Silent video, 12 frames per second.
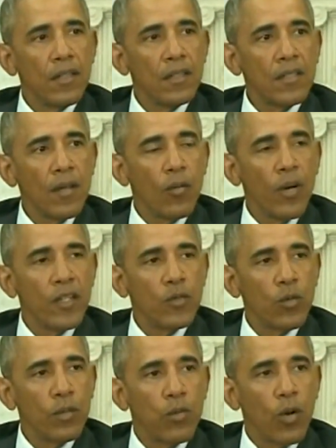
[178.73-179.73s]
some ways
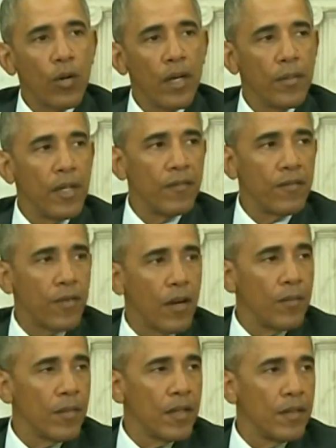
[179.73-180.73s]
would prohibit him
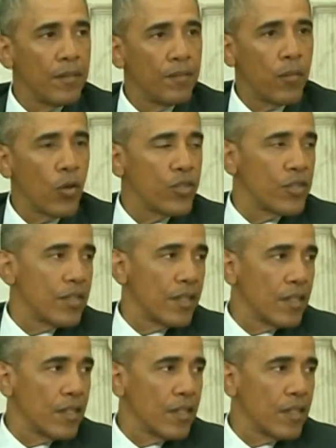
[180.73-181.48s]
from purchasing